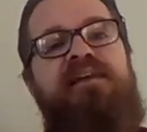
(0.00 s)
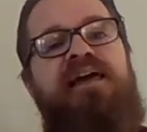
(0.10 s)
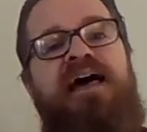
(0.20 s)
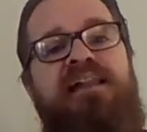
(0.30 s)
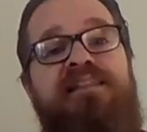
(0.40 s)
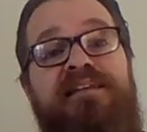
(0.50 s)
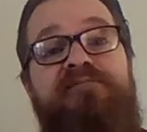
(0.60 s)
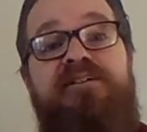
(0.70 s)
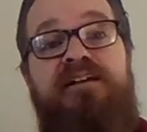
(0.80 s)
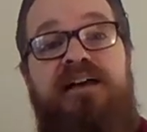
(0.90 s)
at
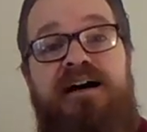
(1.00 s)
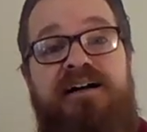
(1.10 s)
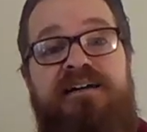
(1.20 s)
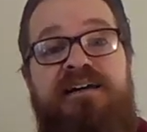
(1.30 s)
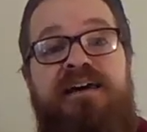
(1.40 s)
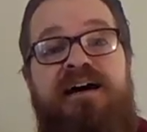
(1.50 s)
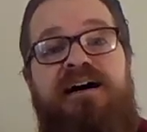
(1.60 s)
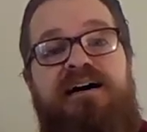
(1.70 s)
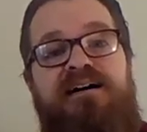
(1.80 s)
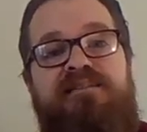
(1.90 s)
11 o'clock
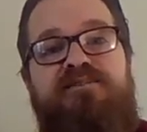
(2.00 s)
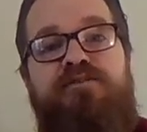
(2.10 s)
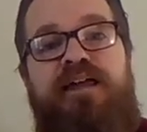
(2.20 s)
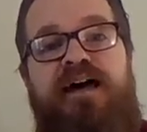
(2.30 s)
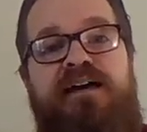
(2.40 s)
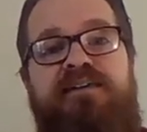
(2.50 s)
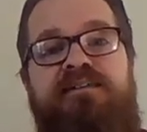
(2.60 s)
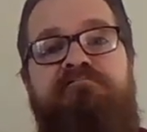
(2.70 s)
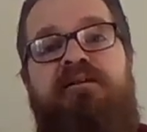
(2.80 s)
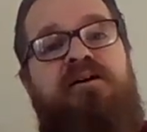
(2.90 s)
so that I
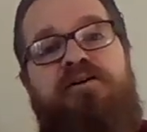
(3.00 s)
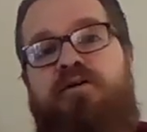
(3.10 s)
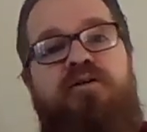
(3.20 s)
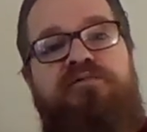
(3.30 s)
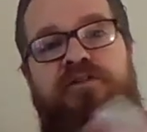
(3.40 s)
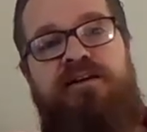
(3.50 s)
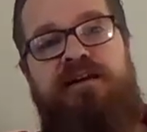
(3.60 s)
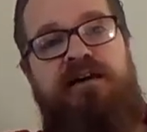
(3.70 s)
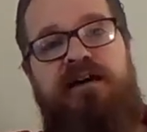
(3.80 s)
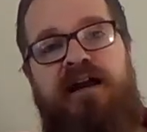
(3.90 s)
can go over
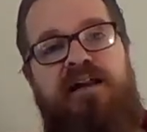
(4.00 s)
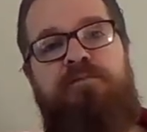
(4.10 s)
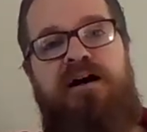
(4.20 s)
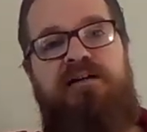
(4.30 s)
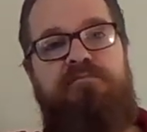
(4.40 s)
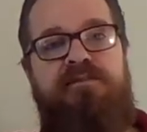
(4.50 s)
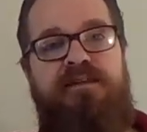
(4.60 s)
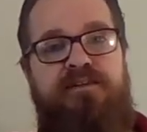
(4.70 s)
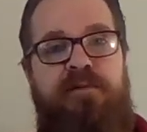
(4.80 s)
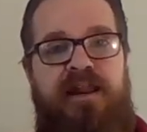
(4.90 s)
any kind of problems
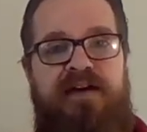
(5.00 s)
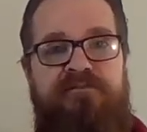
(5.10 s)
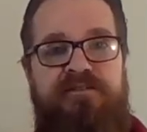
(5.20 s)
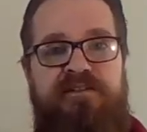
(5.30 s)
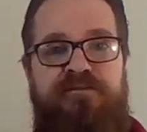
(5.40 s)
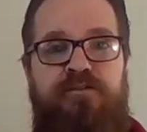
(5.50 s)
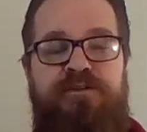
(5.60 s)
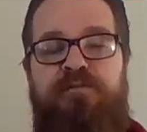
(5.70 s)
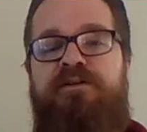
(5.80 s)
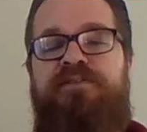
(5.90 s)
that you might have a
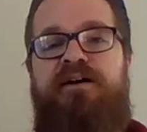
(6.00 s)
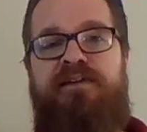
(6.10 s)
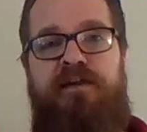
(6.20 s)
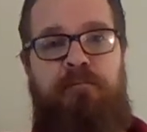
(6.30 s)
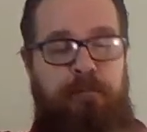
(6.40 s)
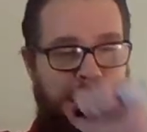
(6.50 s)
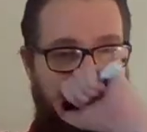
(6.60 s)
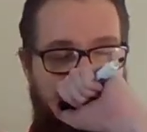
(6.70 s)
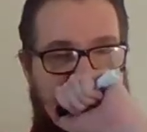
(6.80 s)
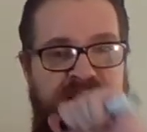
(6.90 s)
difficulty with. Again,
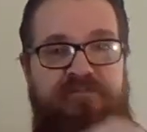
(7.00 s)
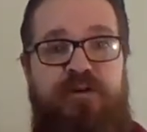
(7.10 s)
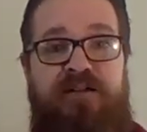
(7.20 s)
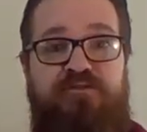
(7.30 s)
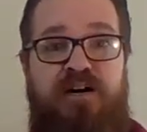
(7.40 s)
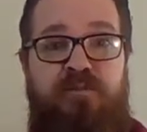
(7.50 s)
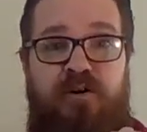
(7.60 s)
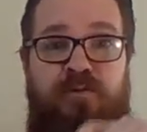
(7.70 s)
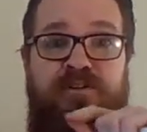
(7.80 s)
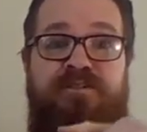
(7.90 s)
if you have trouble
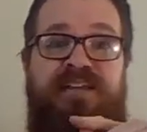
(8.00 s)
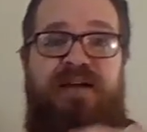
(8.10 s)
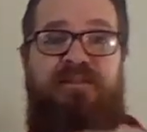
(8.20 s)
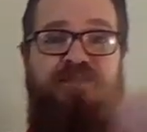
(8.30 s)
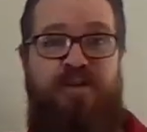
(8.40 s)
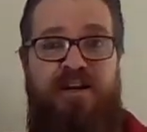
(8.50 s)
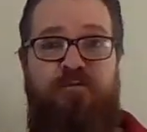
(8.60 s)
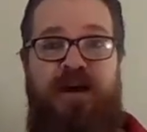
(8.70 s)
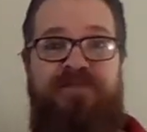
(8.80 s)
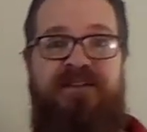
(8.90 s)
on one of your assignments, try to
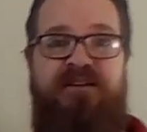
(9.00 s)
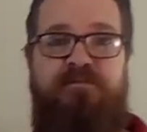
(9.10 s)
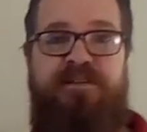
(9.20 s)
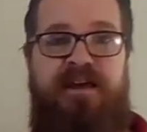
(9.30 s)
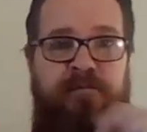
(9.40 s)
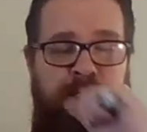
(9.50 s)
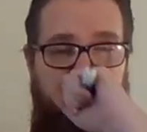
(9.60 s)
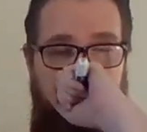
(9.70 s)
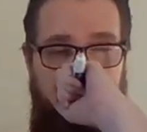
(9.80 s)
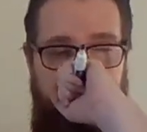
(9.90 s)
write that number down
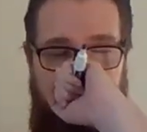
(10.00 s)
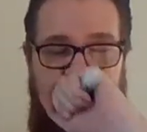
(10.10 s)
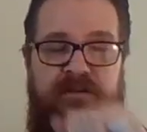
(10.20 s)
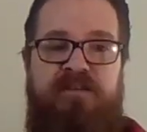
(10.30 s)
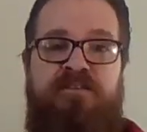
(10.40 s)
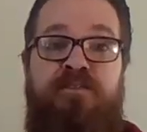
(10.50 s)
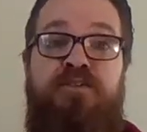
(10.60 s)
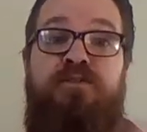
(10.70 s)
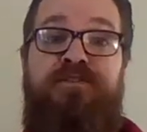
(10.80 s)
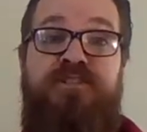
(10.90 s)
so that
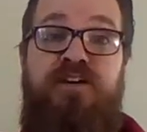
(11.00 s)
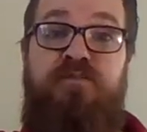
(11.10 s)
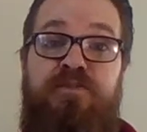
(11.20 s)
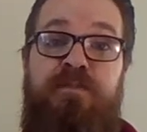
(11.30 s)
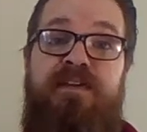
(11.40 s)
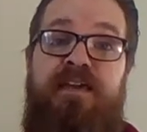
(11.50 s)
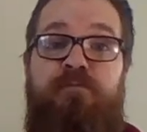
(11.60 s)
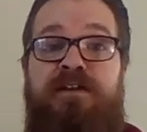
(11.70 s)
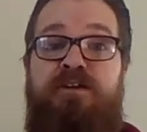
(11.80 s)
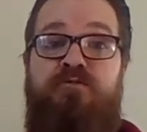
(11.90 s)
you can share me and
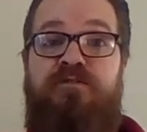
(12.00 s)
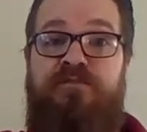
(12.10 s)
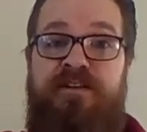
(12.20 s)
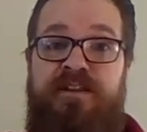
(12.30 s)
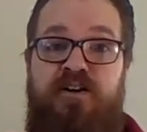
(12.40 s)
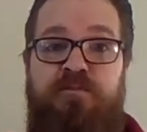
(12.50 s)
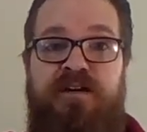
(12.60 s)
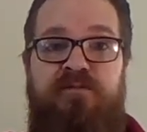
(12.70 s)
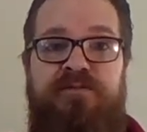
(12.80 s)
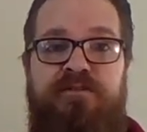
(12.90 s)
we can go over it and help you
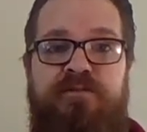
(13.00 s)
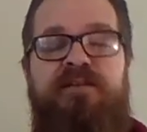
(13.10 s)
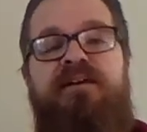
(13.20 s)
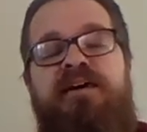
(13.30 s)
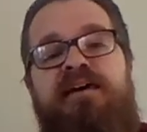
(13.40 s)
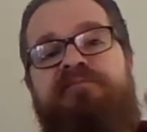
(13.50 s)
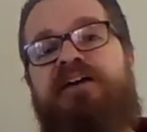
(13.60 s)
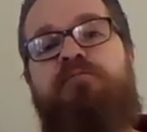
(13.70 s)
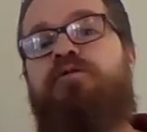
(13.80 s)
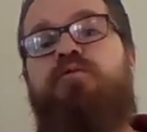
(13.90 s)
out with it, all right? If
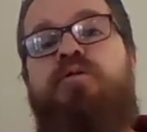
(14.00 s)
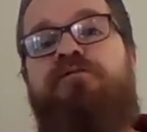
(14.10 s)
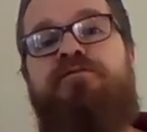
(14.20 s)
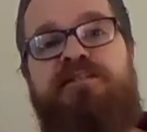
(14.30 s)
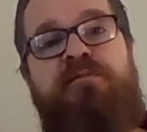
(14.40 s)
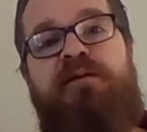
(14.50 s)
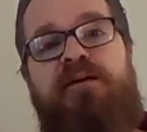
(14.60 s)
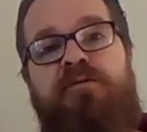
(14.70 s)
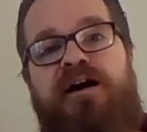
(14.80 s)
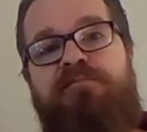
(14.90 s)
not, we'll go over some of my
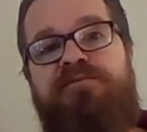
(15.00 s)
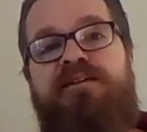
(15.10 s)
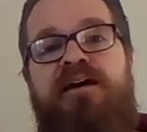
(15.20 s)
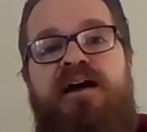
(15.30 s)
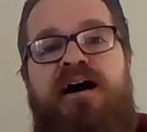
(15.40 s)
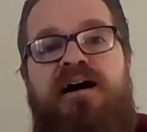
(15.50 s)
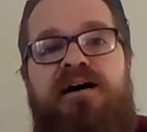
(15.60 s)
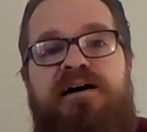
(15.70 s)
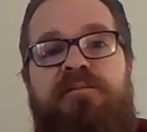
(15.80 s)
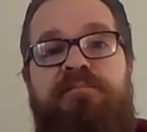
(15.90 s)
problems
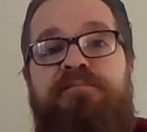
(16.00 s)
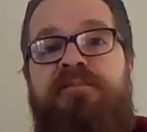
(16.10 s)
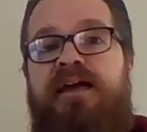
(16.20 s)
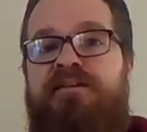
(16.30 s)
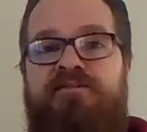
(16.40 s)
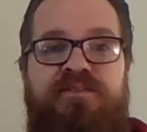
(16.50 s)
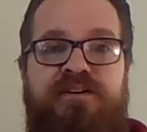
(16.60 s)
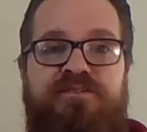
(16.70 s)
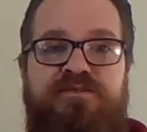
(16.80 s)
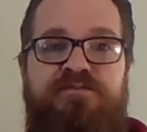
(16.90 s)
and other
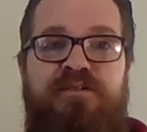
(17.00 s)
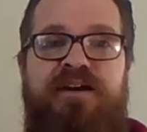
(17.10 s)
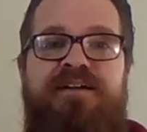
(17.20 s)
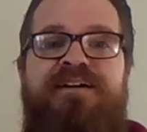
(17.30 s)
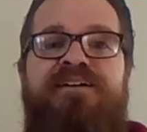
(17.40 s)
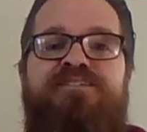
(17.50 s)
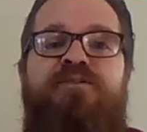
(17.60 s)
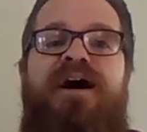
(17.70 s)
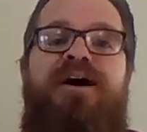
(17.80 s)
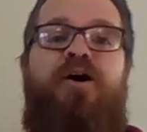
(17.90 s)
things too, okay? So
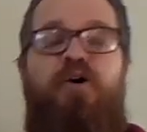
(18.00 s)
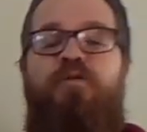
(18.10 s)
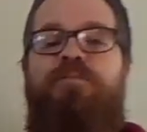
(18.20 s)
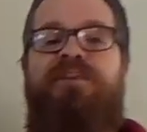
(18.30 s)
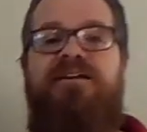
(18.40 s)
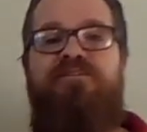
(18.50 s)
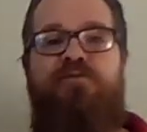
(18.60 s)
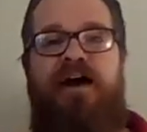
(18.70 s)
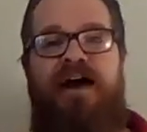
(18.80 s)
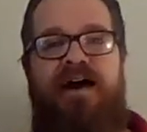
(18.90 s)
I hope that you
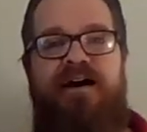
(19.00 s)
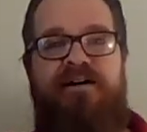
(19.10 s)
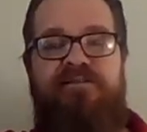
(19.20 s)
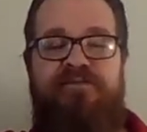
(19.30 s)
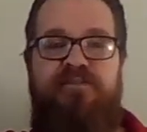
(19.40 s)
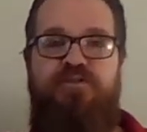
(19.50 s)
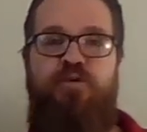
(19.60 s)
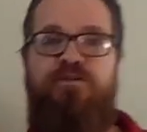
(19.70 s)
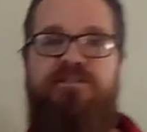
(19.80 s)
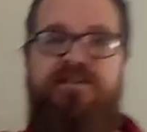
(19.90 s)
have
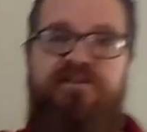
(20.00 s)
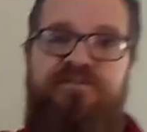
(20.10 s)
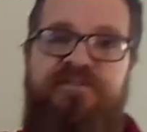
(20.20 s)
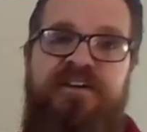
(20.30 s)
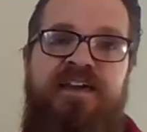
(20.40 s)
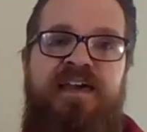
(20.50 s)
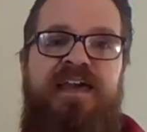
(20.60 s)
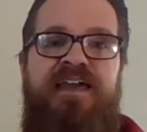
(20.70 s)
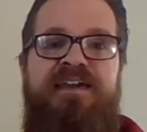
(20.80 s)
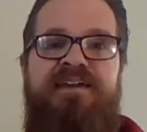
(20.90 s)
yourself
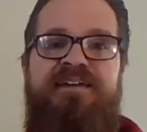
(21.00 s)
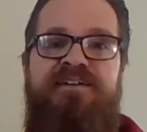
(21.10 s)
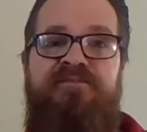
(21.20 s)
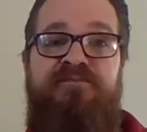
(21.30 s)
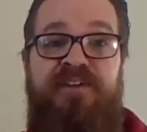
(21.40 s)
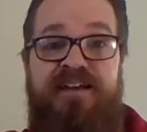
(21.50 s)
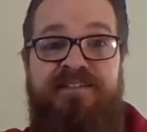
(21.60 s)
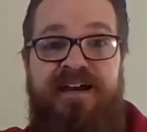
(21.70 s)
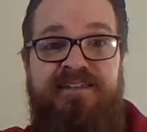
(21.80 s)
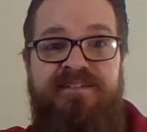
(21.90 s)
a
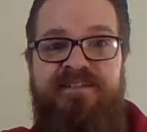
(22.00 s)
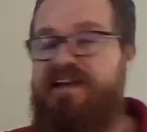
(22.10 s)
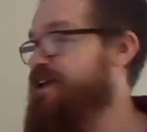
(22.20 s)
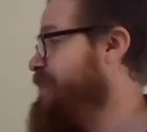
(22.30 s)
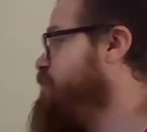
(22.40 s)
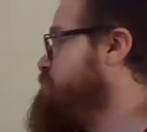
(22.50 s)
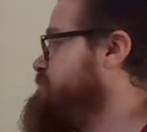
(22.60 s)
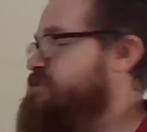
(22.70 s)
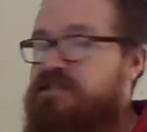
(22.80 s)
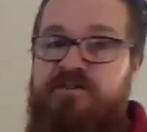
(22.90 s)
fantastic day, and I hope to
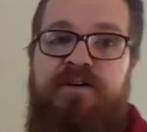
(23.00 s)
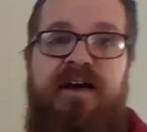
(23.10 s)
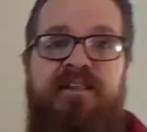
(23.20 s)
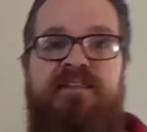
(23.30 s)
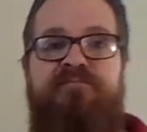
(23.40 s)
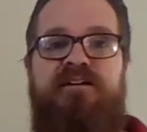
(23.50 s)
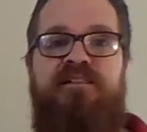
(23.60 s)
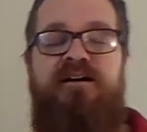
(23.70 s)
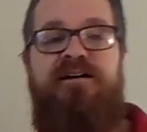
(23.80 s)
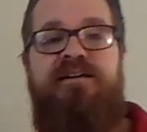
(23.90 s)
see you at 11
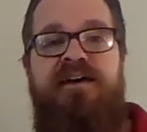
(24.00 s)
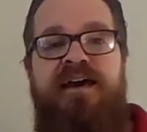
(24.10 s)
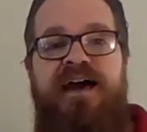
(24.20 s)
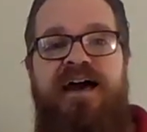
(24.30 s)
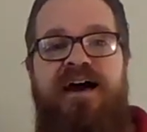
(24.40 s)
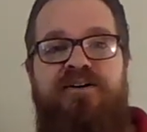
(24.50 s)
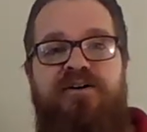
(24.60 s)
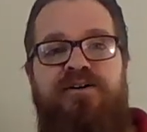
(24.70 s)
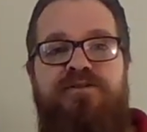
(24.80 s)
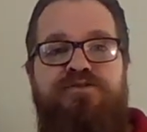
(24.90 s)
o'clock at
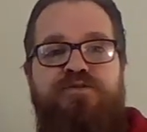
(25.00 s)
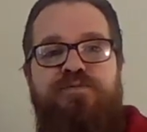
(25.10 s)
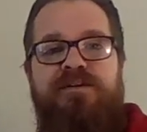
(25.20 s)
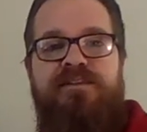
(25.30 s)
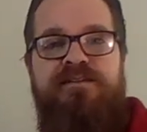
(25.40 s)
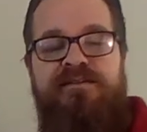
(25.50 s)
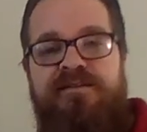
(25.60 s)
our Zoom meeting.